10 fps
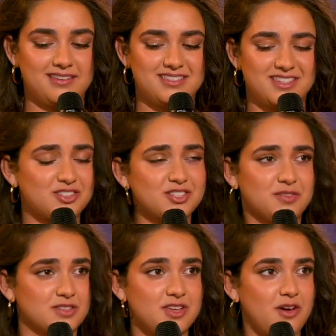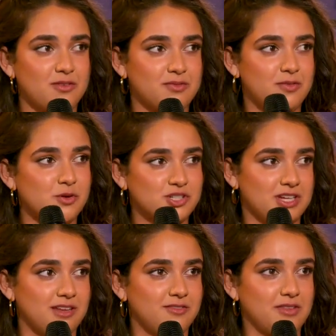so just feel so
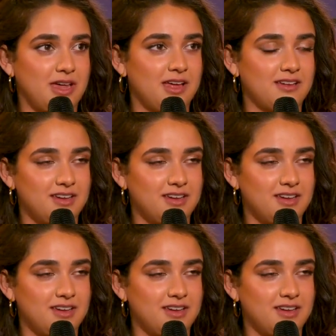fortunate for that,